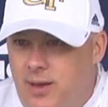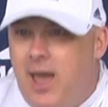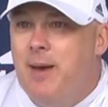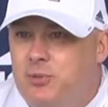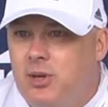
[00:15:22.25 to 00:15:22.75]

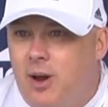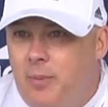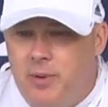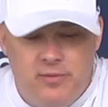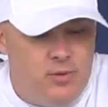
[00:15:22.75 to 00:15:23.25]
amps it
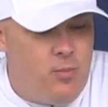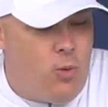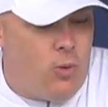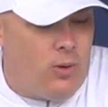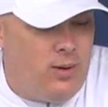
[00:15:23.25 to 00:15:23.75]
up even
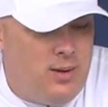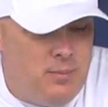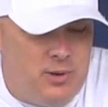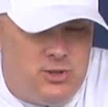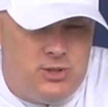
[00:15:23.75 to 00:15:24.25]
more.
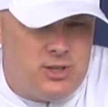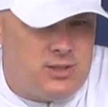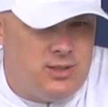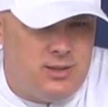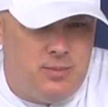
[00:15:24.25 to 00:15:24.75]
But
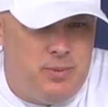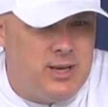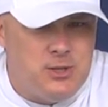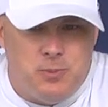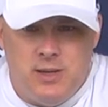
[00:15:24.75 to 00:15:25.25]
just the
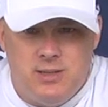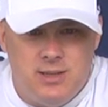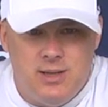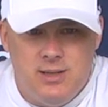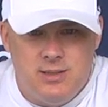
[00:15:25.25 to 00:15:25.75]
biggest piece
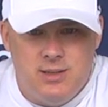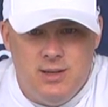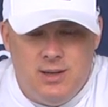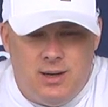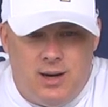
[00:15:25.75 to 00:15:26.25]
is
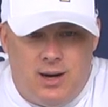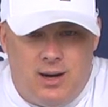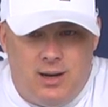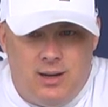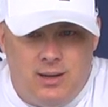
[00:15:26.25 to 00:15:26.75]

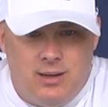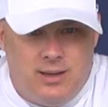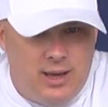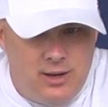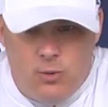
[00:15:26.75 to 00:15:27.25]

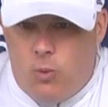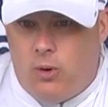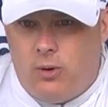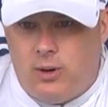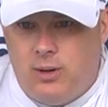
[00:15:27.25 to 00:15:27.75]
getting to
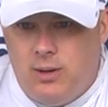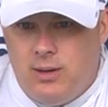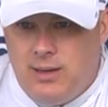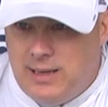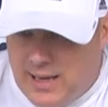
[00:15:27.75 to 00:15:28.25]
work,
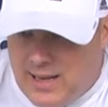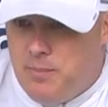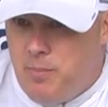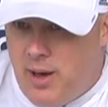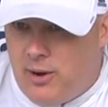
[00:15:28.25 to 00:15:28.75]

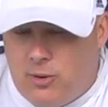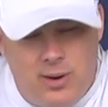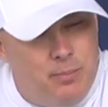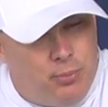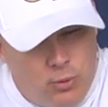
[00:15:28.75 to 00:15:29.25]
getting
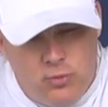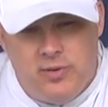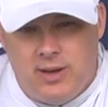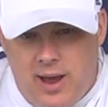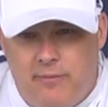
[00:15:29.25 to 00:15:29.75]
better,
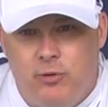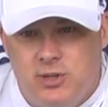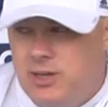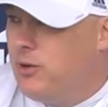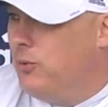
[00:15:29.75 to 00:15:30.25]
improving every
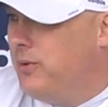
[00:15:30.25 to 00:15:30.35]
single